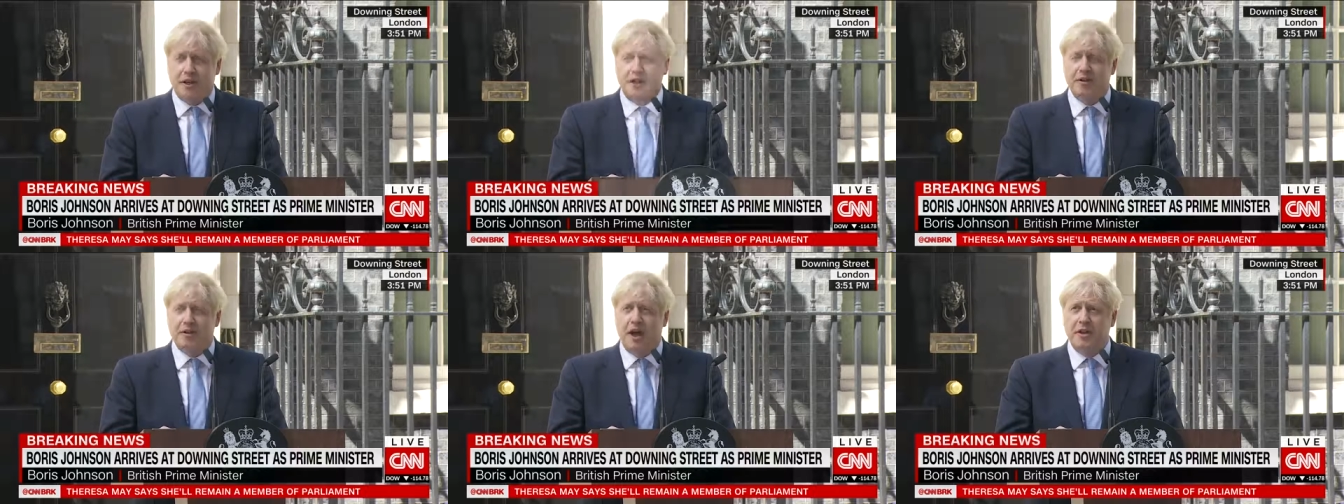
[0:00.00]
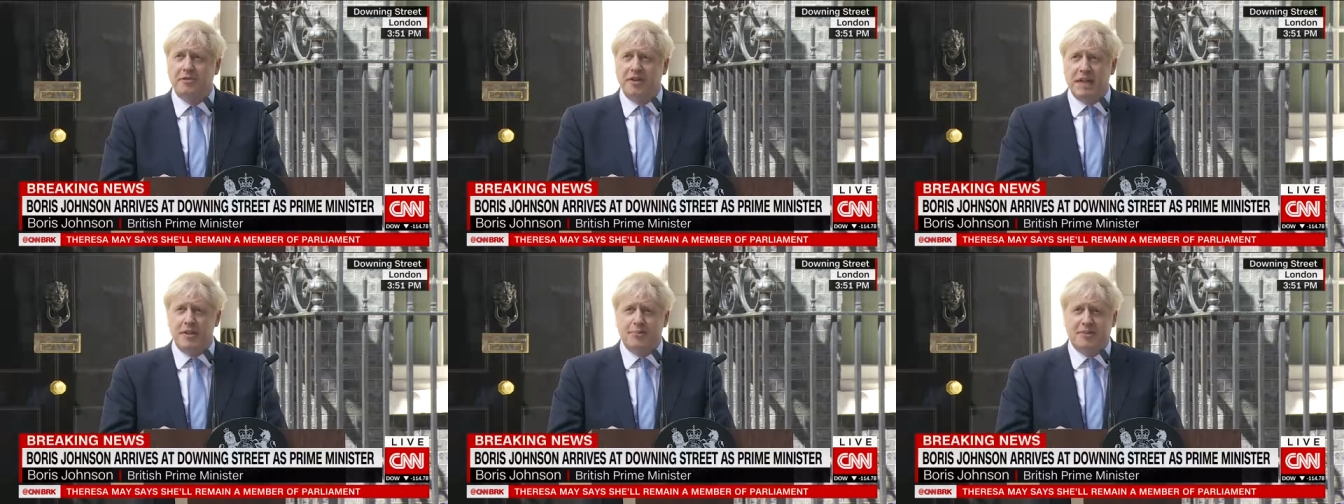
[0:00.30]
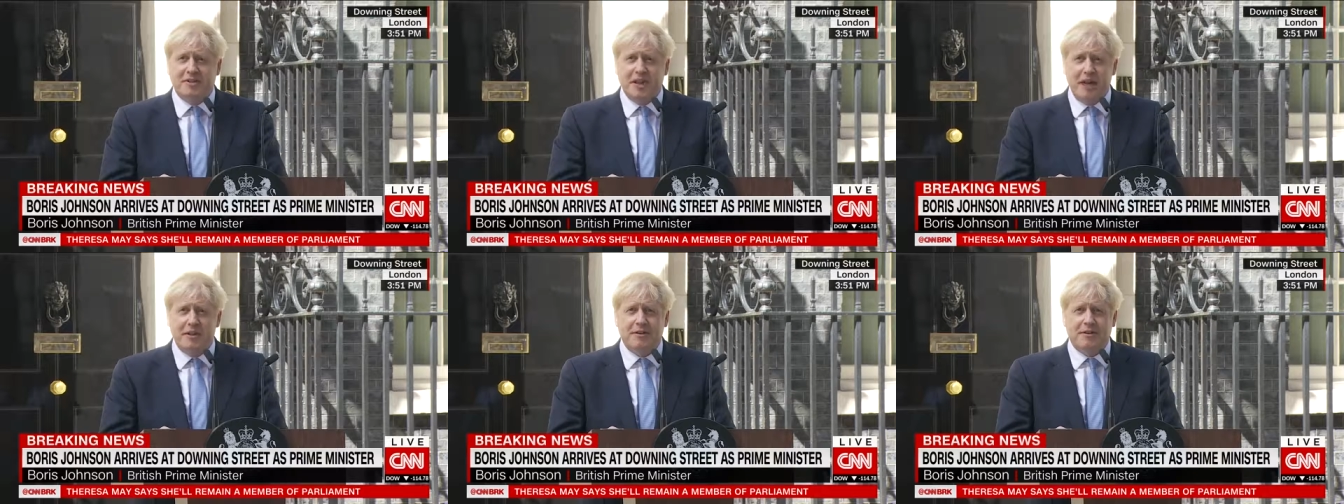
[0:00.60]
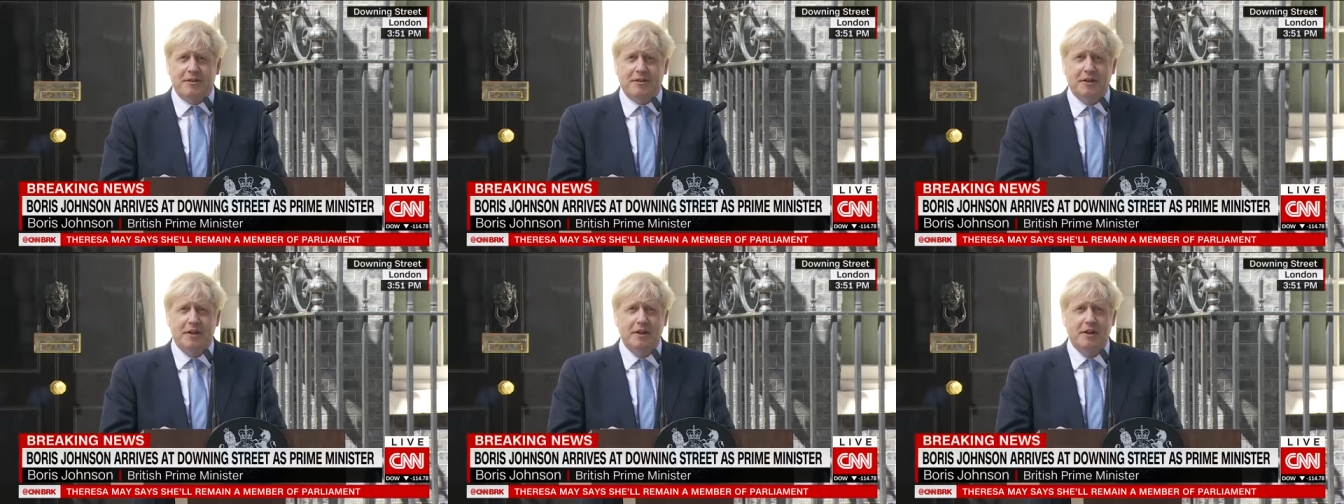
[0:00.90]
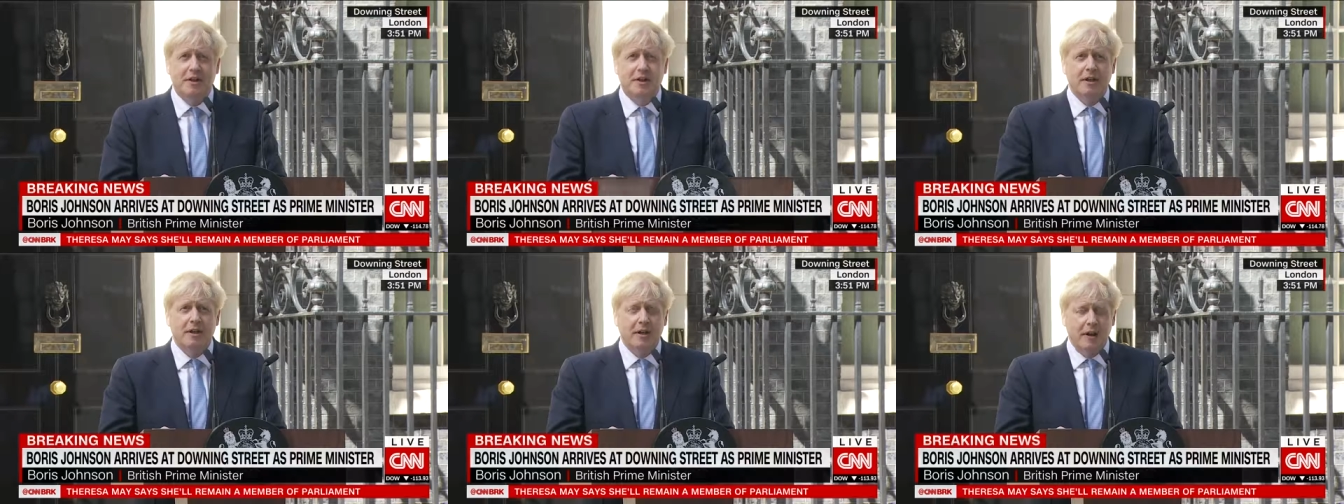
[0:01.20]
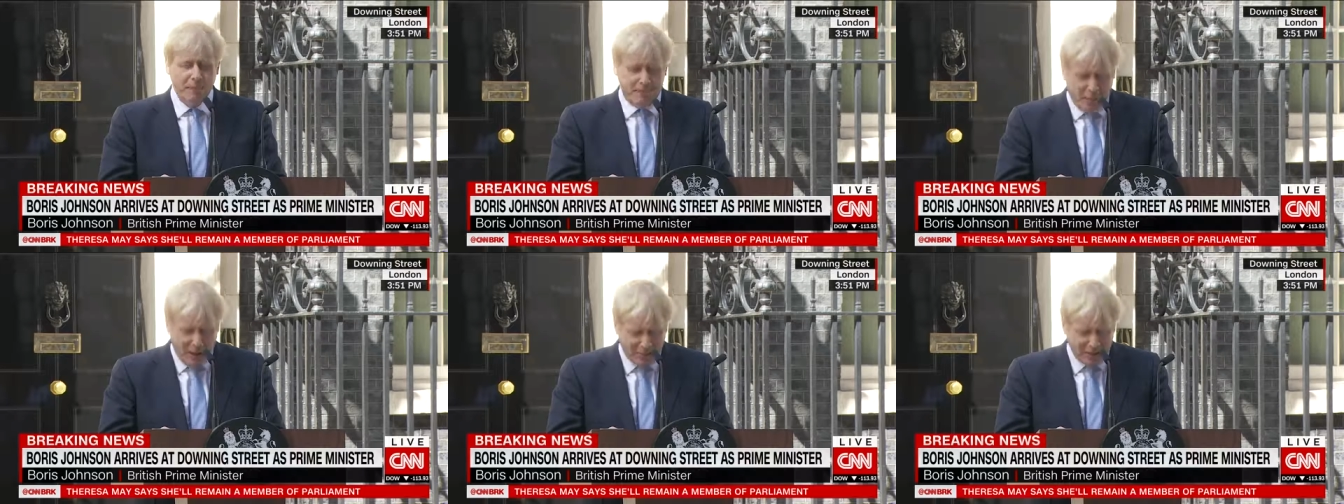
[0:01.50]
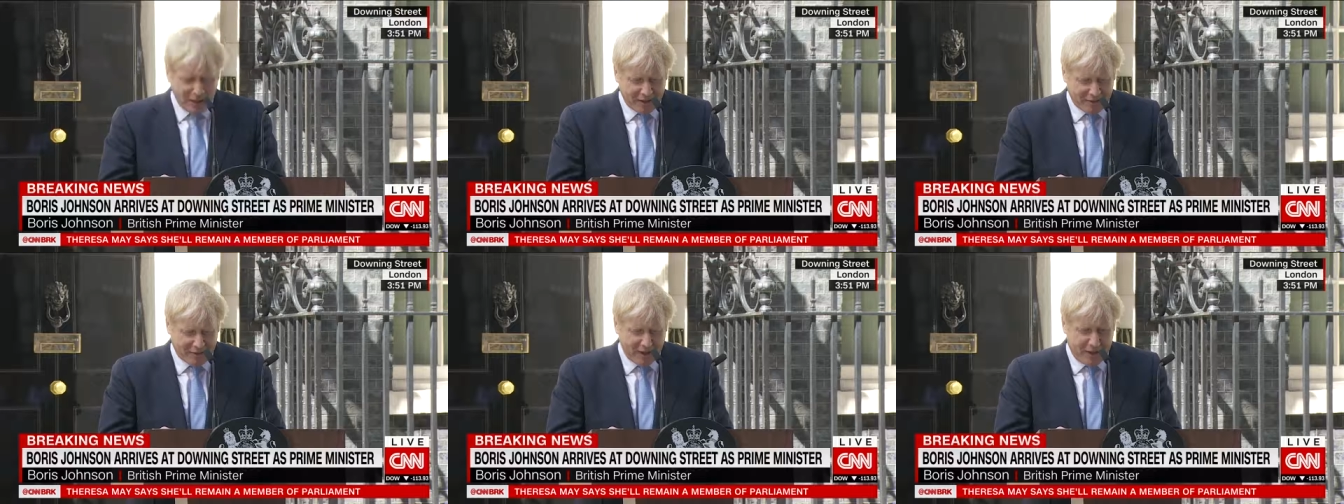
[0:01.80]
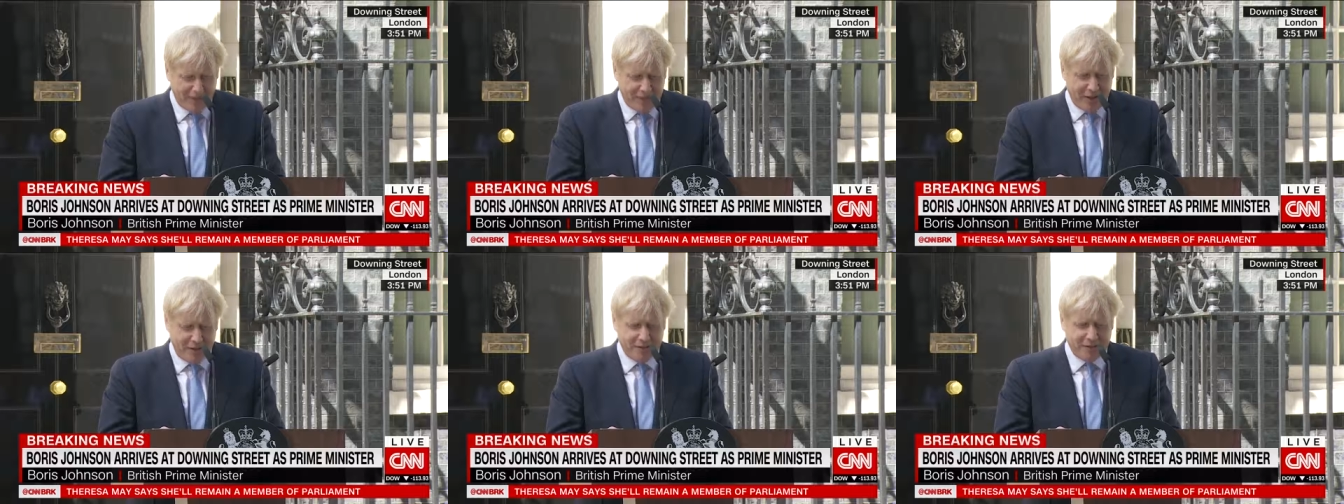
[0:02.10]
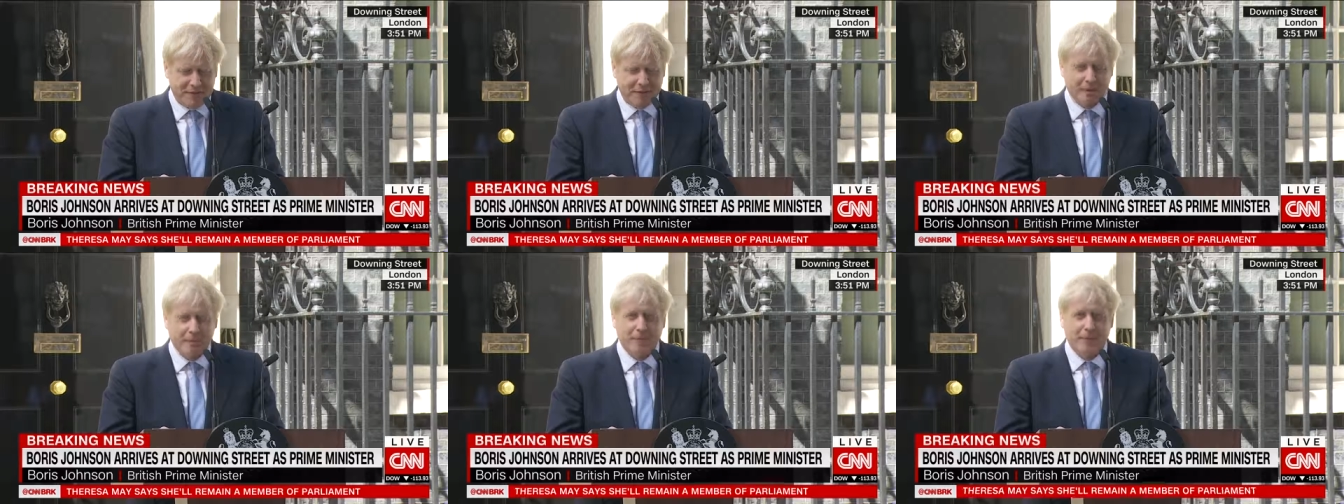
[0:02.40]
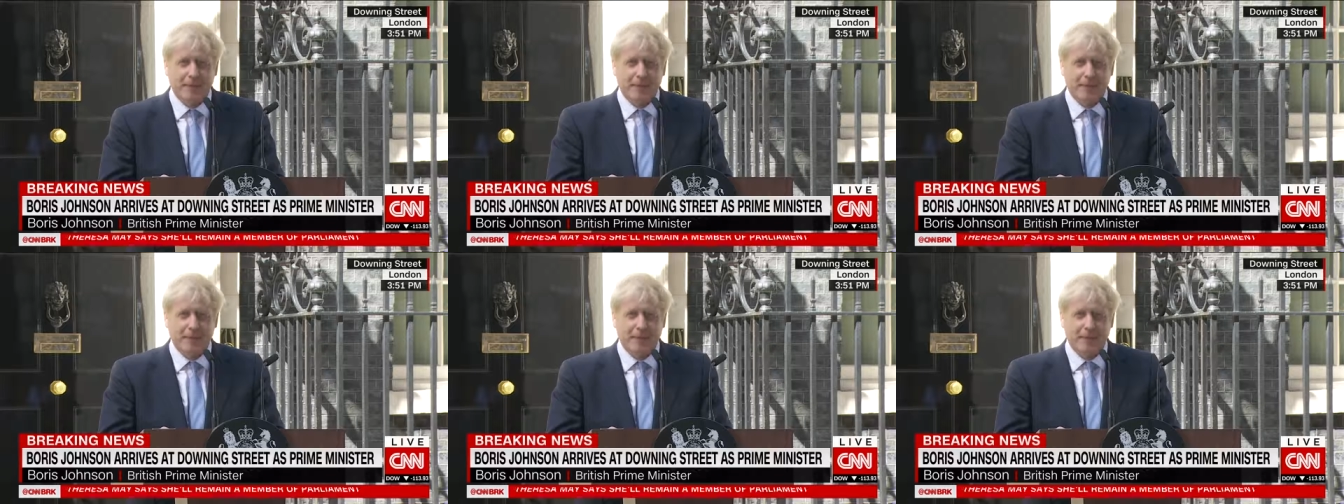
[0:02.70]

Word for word: and her deep sense of public service.